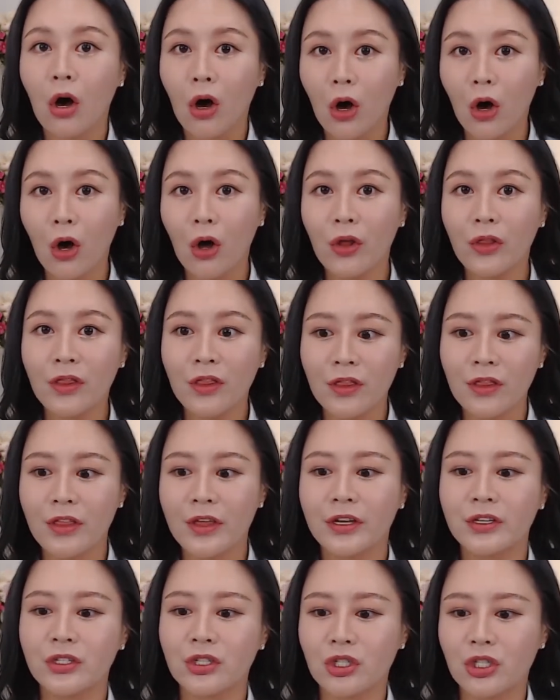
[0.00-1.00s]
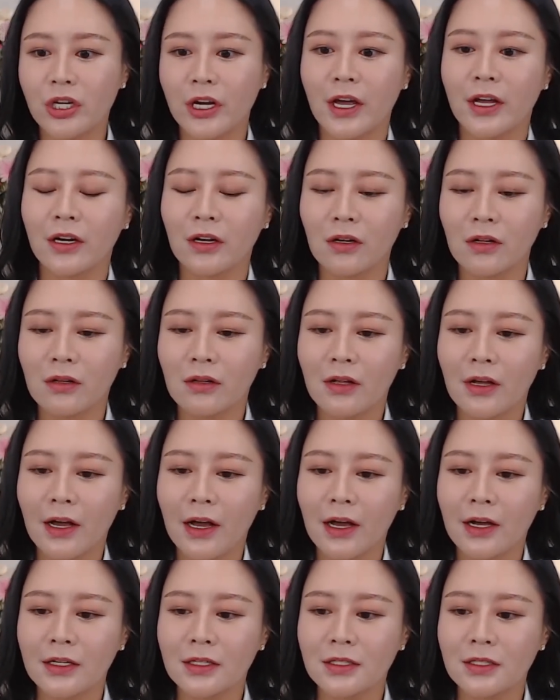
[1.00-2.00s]
on this channel.
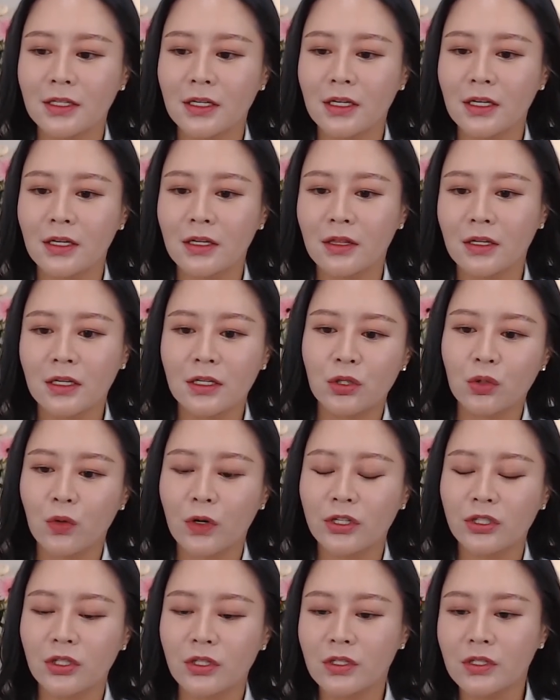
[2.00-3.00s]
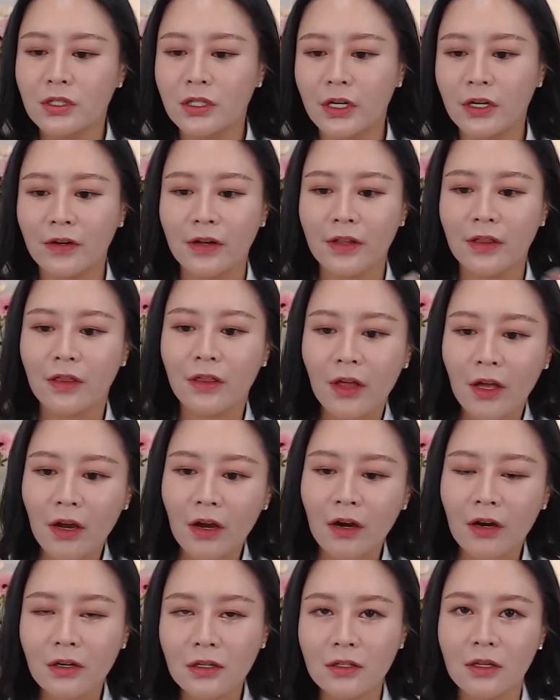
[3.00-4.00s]
I see these questions here and
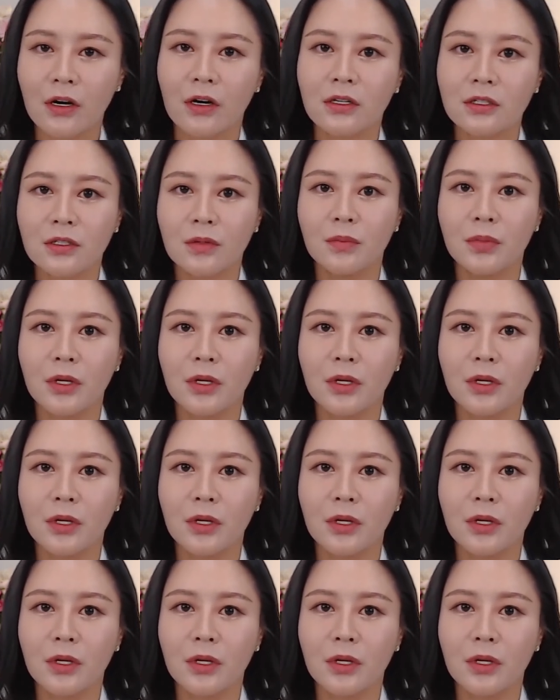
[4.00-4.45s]
there. There are some